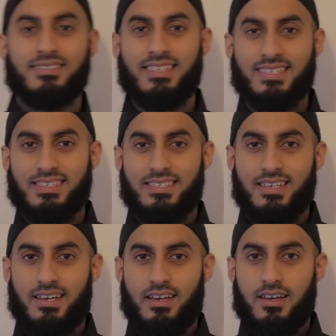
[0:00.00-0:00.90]
sins.
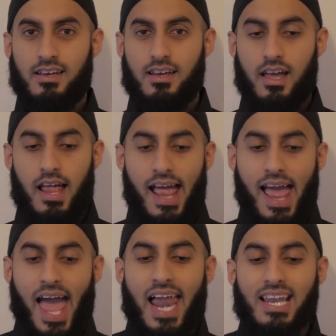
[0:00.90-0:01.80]

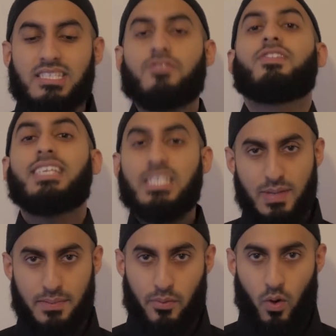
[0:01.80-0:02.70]
Allah says, for these
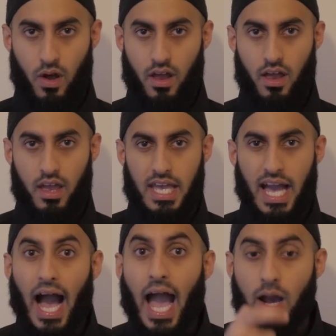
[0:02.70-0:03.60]
people,
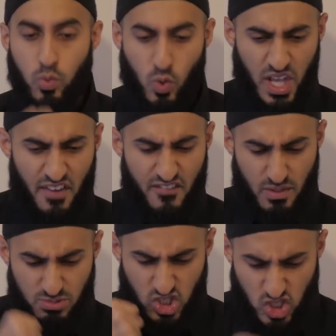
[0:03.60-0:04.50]
I will give
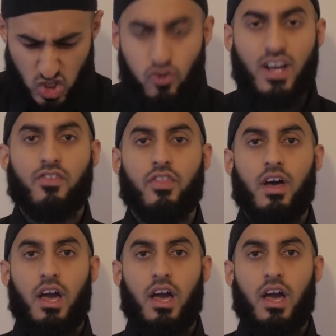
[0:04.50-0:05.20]
them strength.